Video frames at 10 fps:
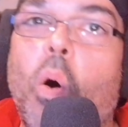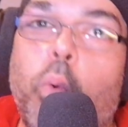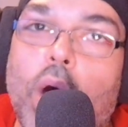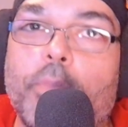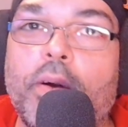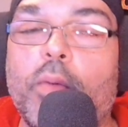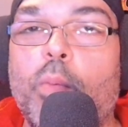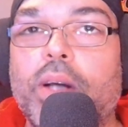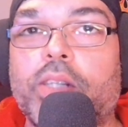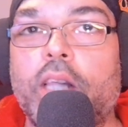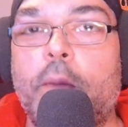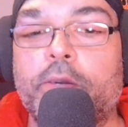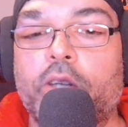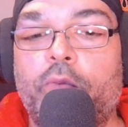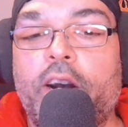What up, everyone? Welcome to another
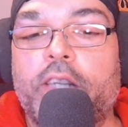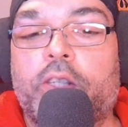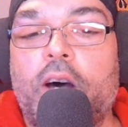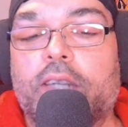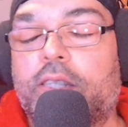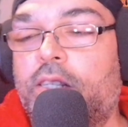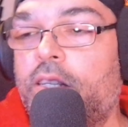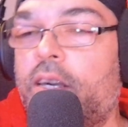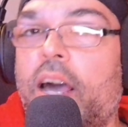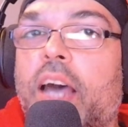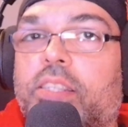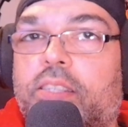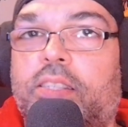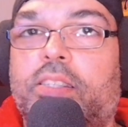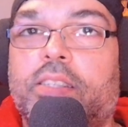episode of Red Ace Talks. Yes.
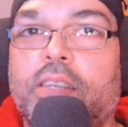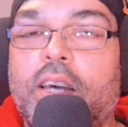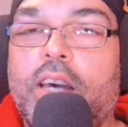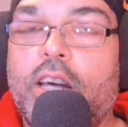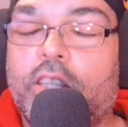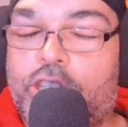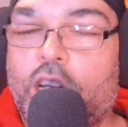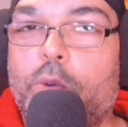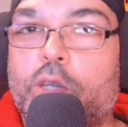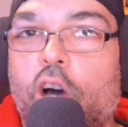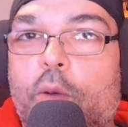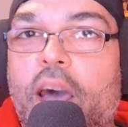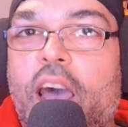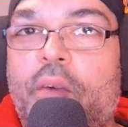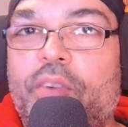The show that we talk
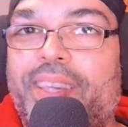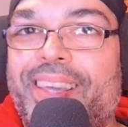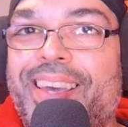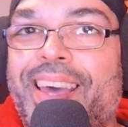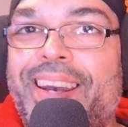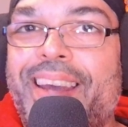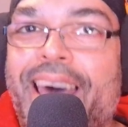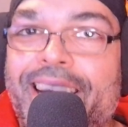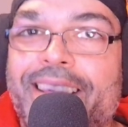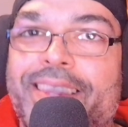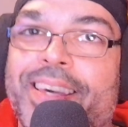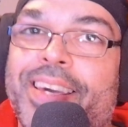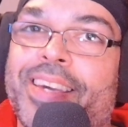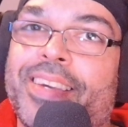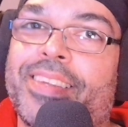about everything and
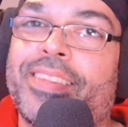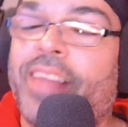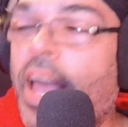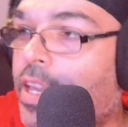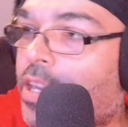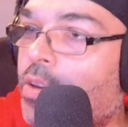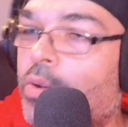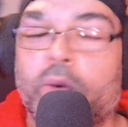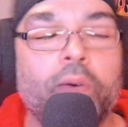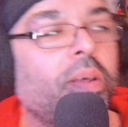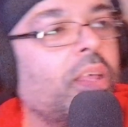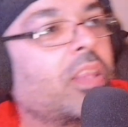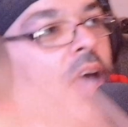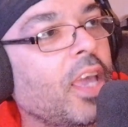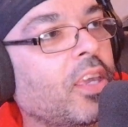anything. Thank you.
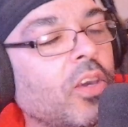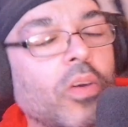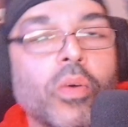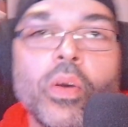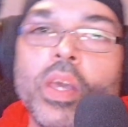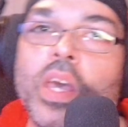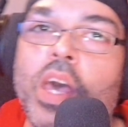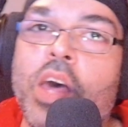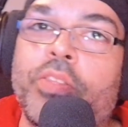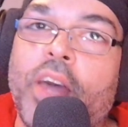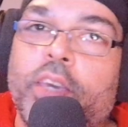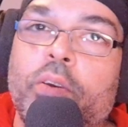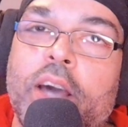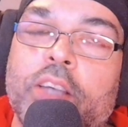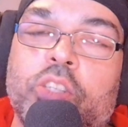Thank you. Thank you
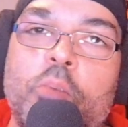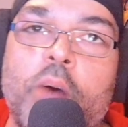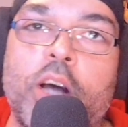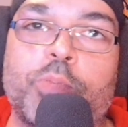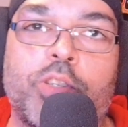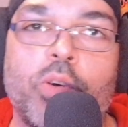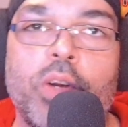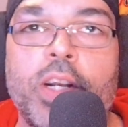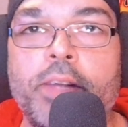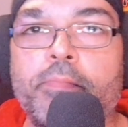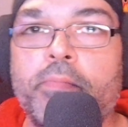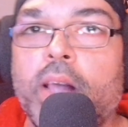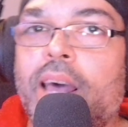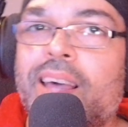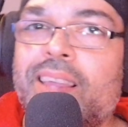guys so much for tuning
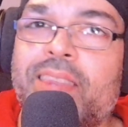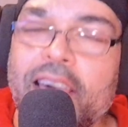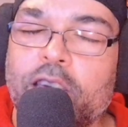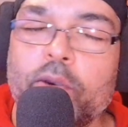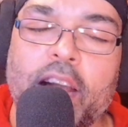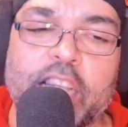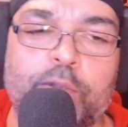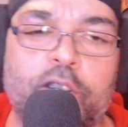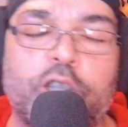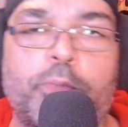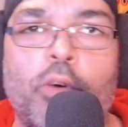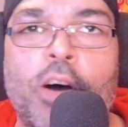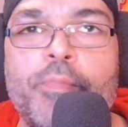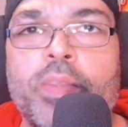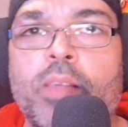in. Thank you guys for the support,
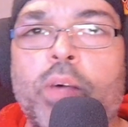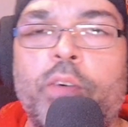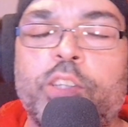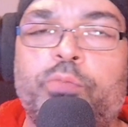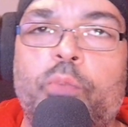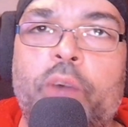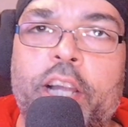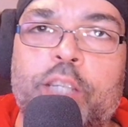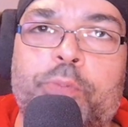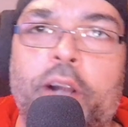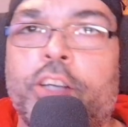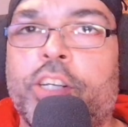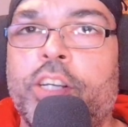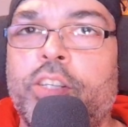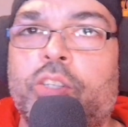whether it's from Red Ace
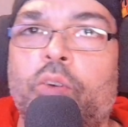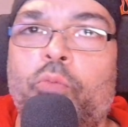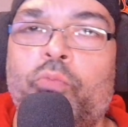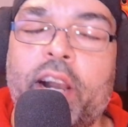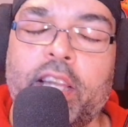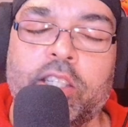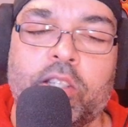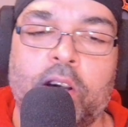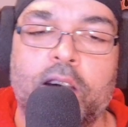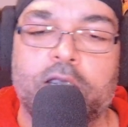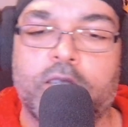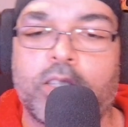Productions, Red Ace Talks.